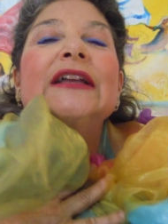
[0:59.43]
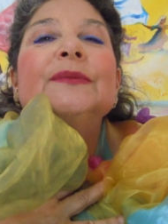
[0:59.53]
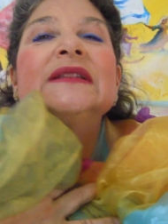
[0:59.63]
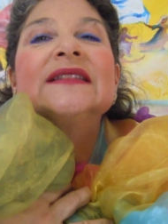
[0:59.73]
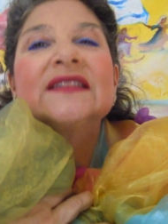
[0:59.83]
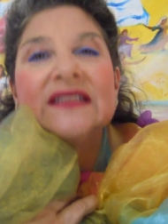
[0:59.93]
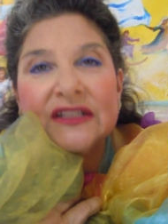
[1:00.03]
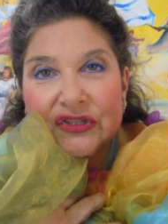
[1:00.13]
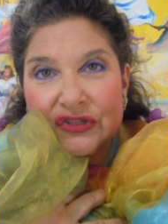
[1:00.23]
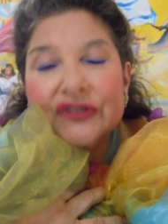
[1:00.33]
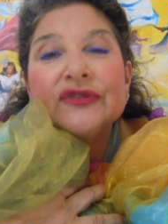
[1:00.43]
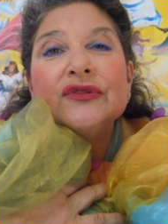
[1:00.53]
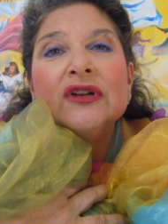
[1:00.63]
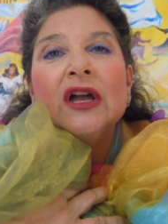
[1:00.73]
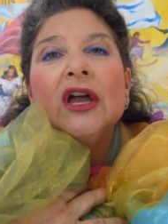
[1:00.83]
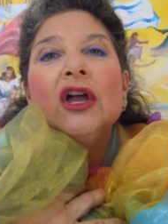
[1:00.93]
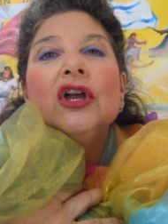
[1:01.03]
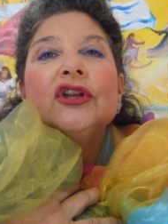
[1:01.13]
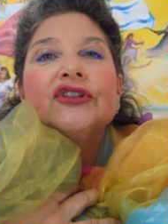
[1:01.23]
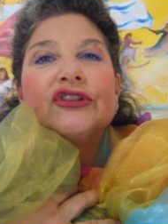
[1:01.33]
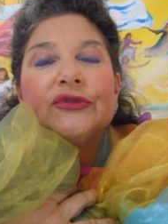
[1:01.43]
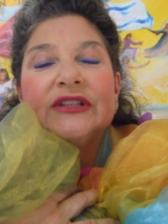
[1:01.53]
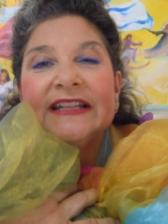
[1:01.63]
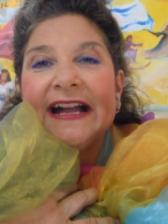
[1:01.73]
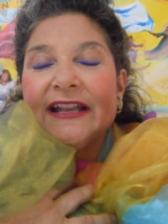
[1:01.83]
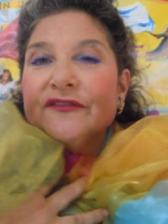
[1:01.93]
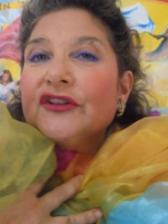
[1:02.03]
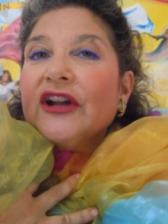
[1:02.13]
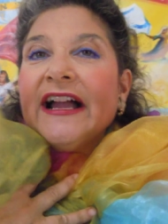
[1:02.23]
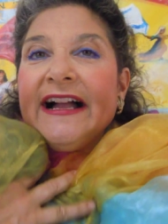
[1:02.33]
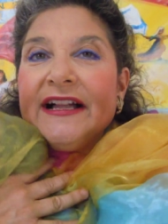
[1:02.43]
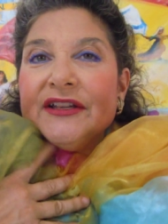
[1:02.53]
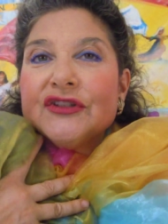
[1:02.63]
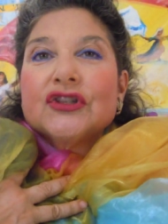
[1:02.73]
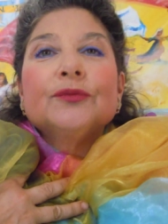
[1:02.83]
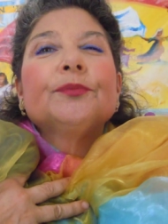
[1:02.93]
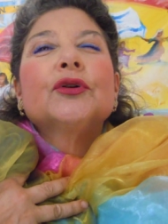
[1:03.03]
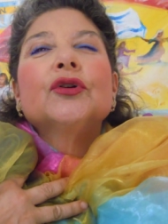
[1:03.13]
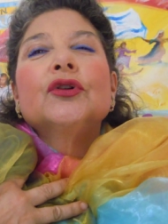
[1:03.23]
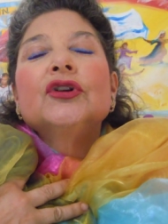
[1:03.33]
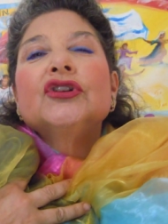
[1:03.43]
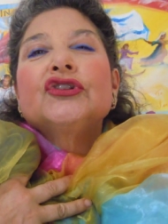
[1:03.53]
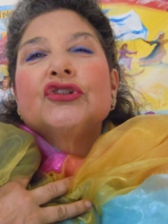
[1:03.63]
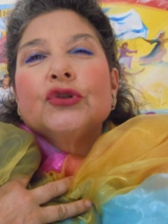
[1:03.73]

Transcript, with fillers: I beseech you to get out of your head, to push